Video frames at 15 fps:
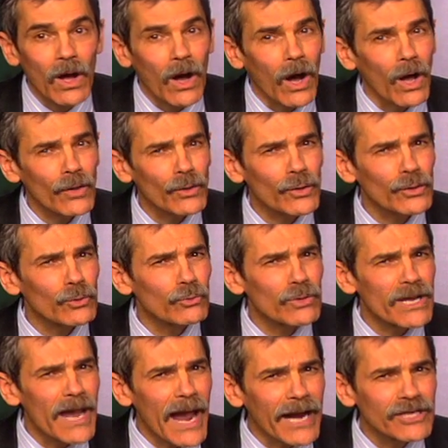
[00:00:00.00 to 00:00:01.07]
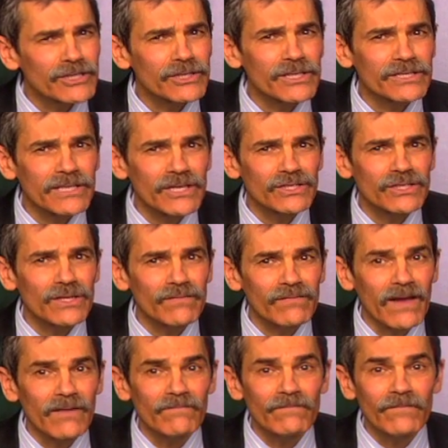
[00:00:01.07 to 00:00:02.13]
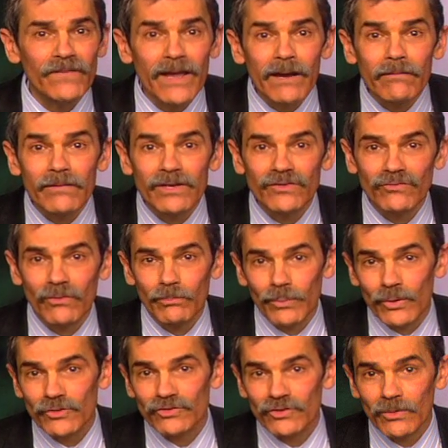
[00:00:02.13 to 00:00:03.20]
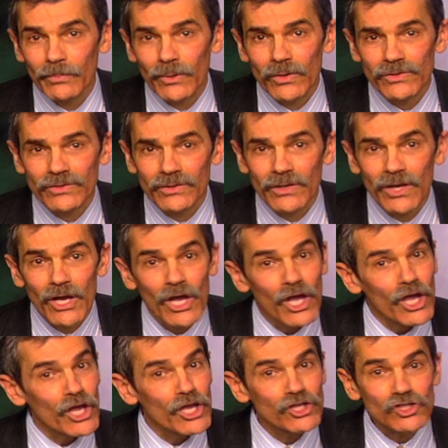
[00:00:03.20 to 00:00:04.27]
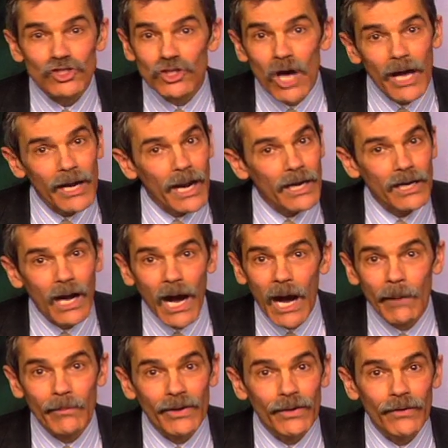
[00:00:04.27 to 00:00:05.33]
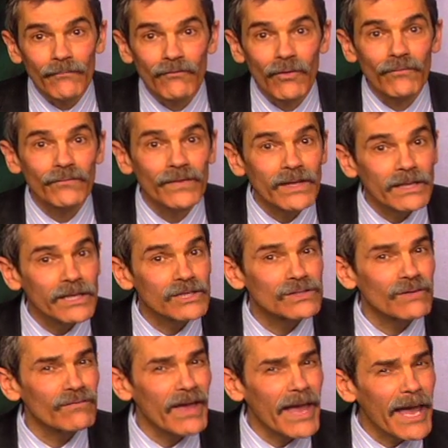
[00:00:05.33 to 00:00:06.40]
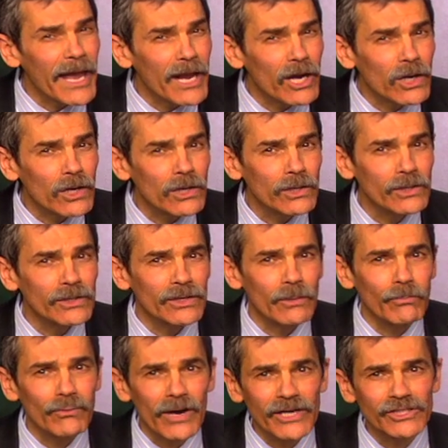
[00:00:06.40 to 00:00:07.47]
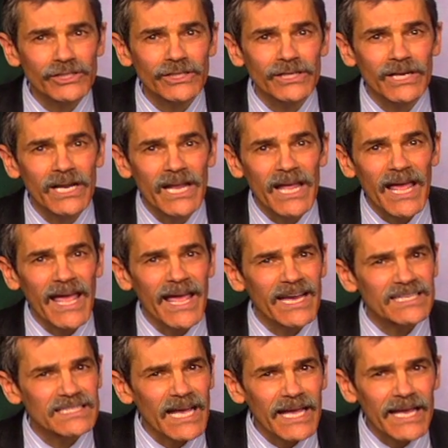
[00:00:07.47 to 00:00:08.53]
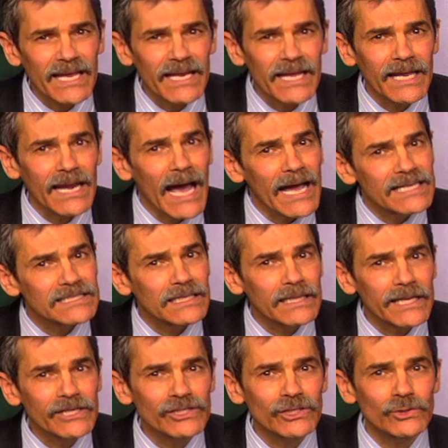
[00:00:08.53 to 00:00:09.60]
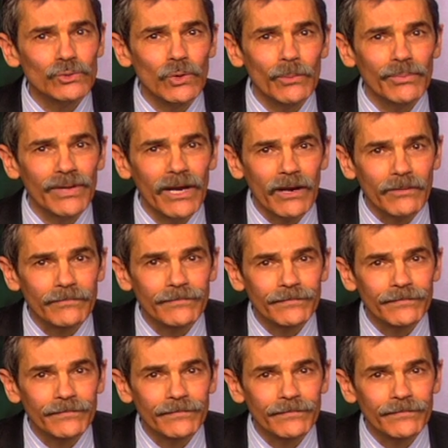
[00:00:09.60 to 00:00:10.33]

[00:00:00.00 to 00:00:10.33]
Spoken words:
Although the reaction to such an event varies from person to person, it's not uncommon for feelings of anger, depression, anxiety, and isolation to appear.